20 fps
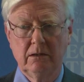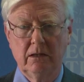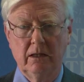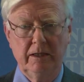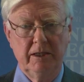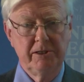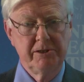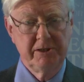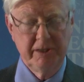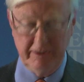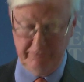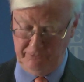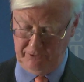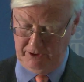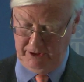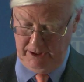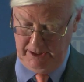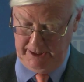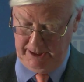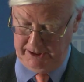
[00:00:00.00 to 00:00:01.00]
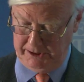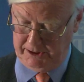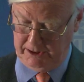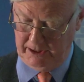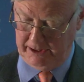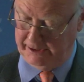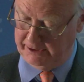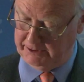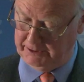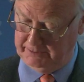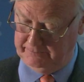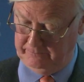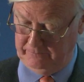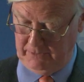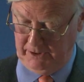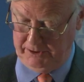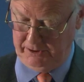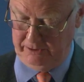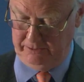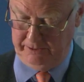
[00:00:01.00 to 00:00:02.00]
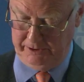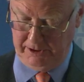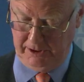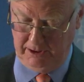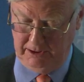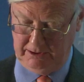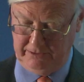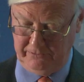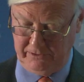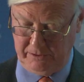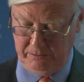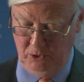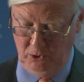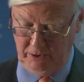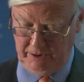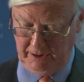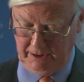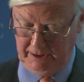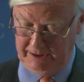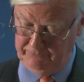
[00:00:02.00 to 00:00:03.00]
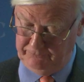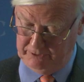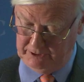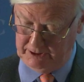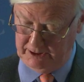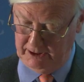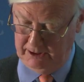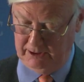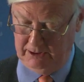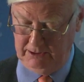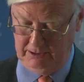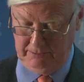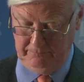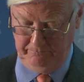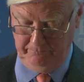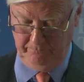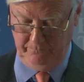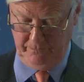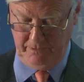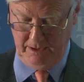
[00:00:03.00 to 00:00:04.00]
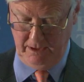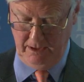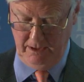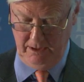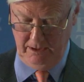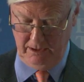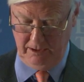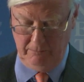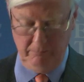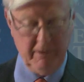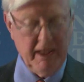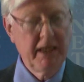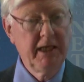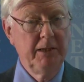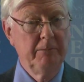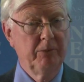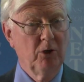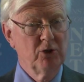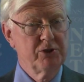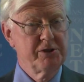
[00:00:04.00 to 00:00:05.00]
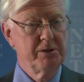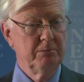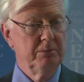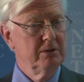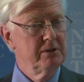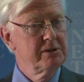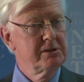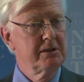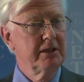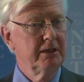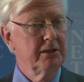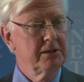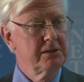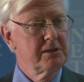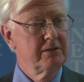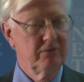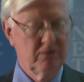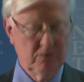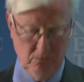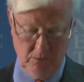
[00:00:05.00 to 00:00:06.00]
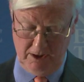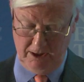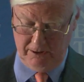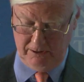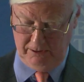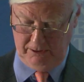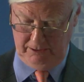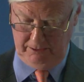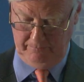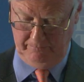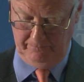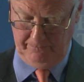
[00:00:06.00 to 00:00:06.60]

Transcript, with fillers: and is nevertheless hurt as a result of smoking, even killed, in many possible states of the world,